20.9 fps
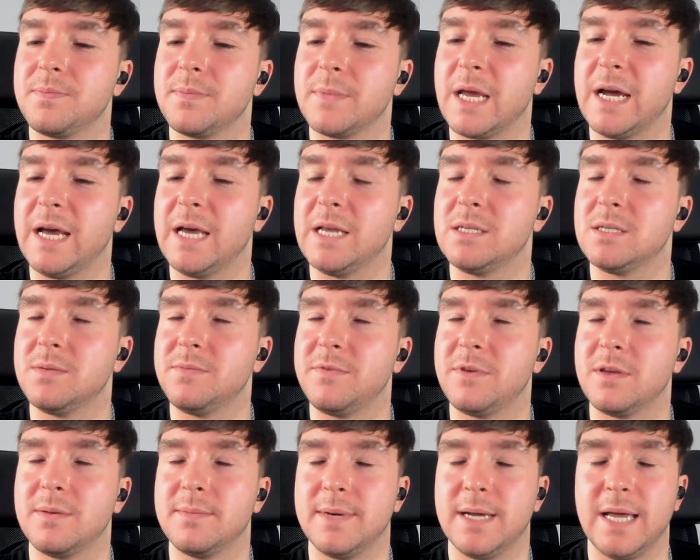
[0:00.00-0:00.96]
I had
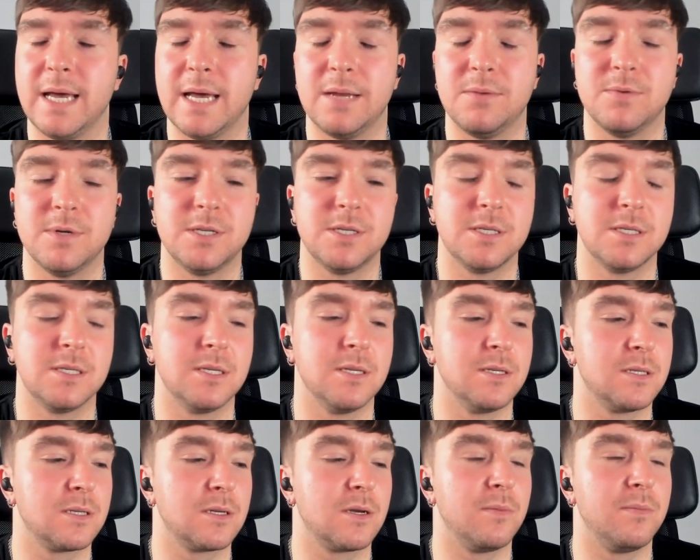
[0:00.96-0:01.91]
something in my head which has
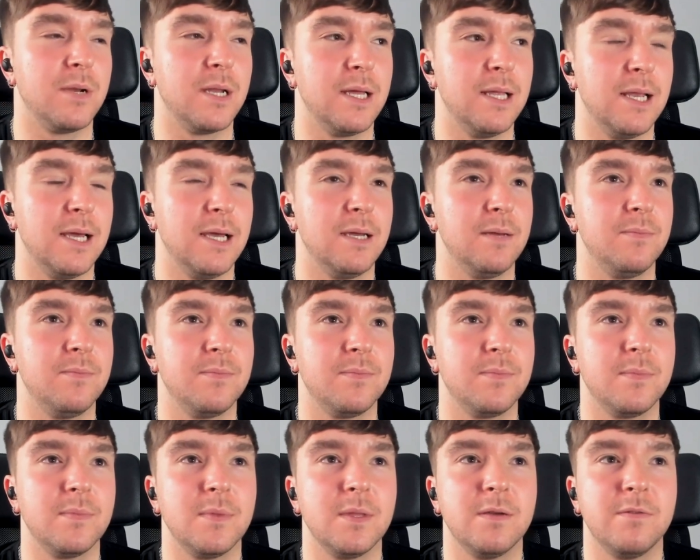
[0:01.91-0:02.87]
just completely
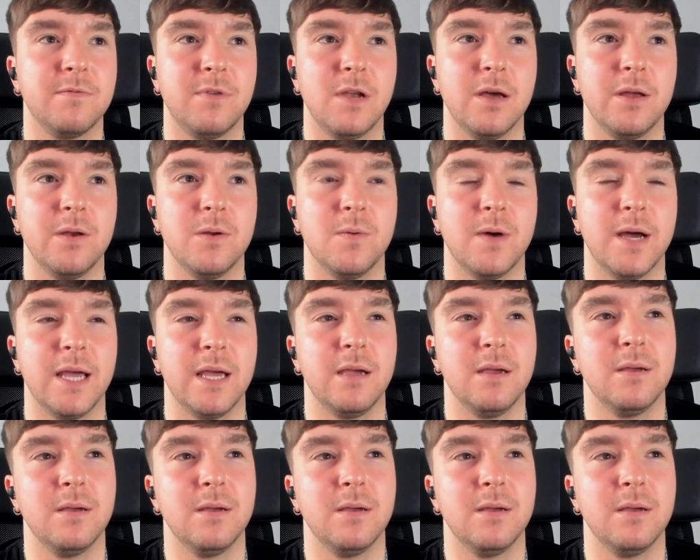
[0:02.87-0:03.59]
flown away.